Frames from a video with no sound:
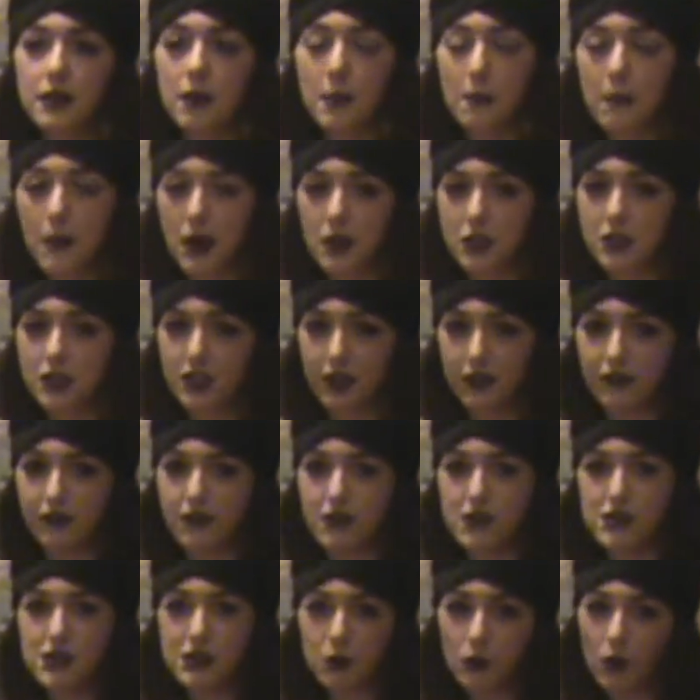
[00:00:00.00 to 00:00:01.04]
much
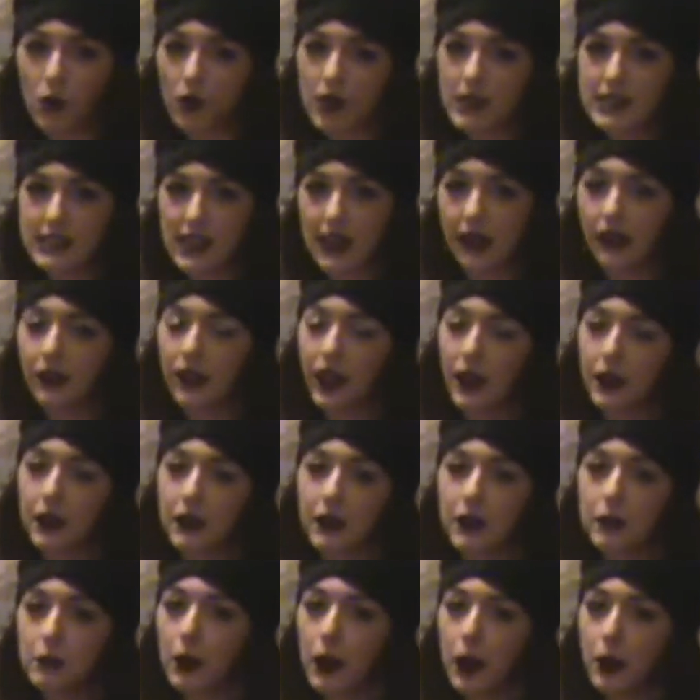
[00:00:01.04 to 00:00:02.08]
different to what is out there at
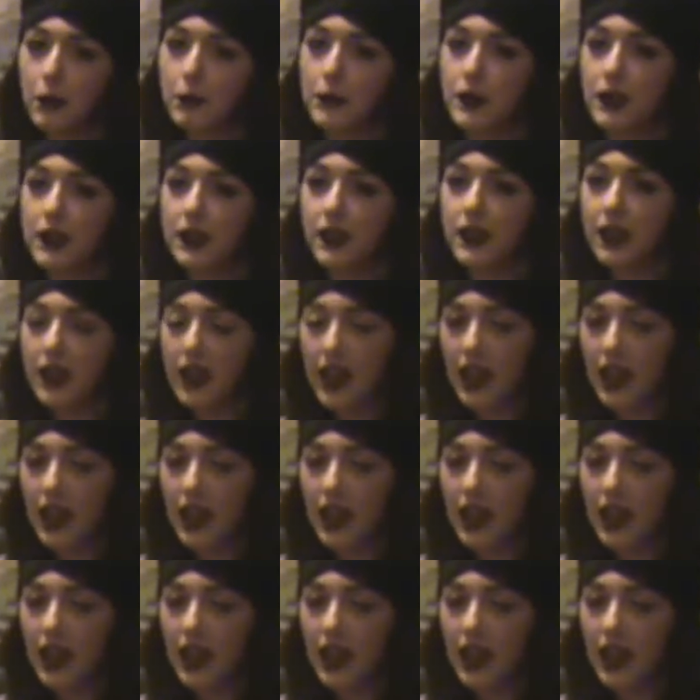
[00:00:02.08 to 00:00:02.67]
the moment.